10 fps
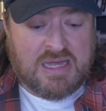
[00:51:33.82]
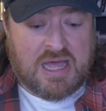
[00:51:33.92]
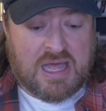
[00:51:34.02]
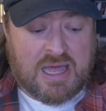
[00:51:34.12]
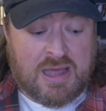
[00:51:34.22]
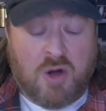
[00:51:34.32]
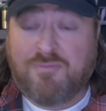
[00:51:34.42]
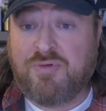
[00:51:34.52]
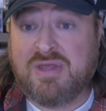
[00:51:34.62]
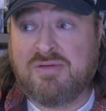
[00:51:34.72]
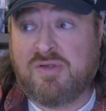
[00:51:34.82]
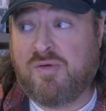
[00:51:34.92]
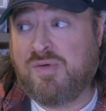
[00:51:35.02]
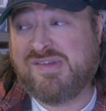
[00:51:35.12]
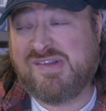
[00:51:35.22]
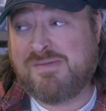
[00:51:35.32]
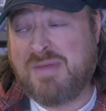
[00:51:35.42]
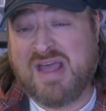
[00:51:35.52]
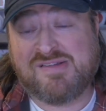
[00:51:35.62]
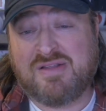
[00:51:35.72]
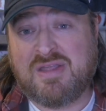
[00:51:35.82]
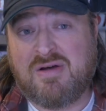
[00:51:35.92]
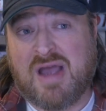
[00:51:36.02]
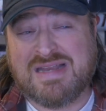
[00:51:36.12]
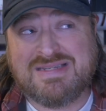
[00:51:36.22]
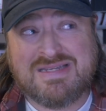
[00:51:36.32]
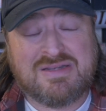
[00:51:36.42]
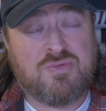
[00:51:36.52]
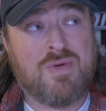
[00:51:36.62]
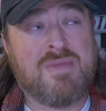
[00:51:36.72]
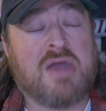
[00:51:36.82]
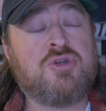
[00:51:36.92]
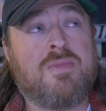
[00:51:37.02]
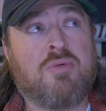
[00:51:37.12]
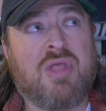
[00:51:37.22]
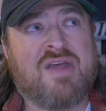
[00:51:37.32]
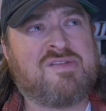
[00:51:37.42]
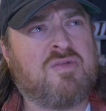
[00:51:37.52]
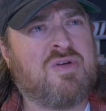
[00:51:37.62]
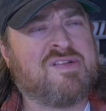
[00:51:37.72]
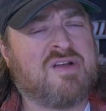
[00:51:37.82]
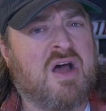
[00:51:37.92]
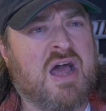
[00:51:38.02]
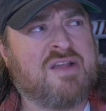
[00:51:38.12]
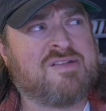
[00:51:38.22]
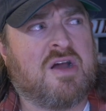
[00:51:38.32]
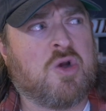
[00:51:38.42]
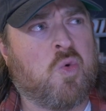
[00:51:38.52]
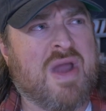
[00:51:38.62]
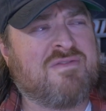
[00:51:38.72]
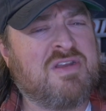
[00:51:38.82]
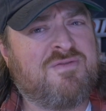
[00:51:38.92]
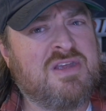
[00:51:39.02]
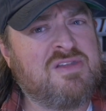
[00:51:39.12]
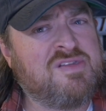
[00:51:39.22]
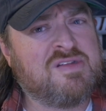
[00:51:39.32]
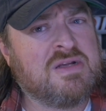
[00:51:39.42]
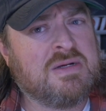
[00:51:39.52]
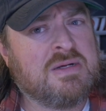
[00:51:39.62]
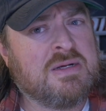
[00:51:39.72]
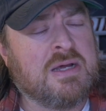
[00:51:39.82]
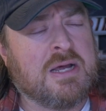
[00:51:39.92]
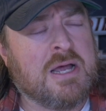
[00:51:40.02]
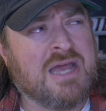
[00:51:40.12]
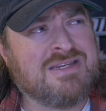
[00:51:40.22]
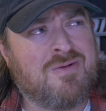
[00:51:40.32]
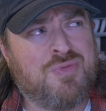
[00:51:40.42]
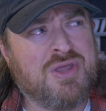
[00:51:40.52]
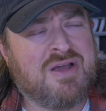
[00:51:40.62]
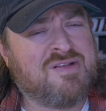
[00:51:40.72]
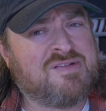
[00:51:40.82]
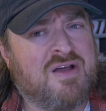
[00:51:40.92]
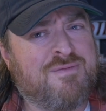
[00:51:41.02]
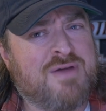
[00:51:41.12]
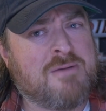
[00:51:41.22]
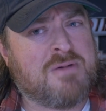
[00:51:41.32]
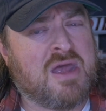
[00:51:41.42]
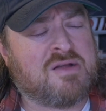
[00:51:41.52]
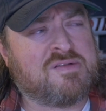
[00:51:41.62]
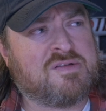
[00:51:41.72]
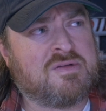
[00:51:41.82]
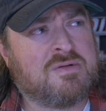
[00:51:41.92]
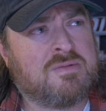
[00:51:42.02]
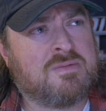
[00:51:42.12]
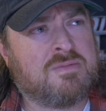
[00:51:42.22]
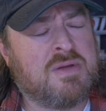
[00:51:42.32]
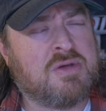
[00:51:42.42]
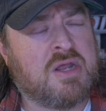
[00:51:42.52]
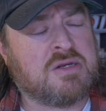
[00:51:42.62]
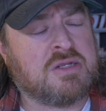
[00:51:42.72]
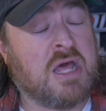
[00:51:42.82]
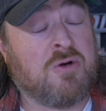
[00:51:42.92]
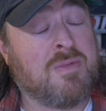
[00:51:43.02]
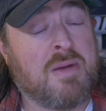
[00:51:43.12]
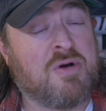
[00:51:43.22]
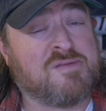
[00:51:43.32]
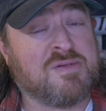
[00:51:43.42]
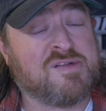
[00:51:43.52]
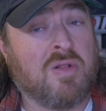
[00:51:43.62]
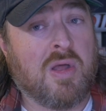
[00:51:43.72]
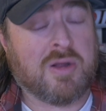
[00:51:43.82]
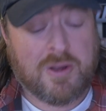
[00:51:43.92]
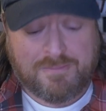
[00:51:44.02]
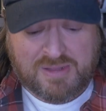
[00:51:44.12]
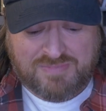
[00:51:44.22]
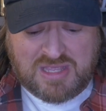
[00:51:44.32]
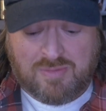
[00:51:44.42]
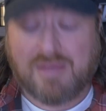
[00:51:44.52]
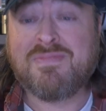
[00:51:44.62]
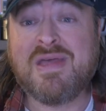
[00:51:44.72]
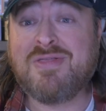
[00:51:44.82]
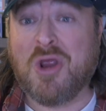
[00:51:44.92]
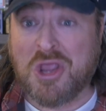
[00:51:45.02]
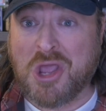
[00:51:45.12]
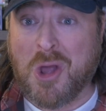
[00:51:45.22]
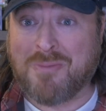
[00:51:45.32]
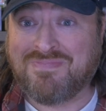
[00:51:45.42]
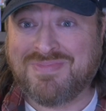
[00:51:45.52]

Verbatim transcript: Uh, hopefully, though, we'll see some packs out there. I did. I do remember last year we saw. I saw gravity feeds. Uh, I don't think I saw fat packs. Maybe I did. I don't remember. It's been so long ago. But anyway, there you go.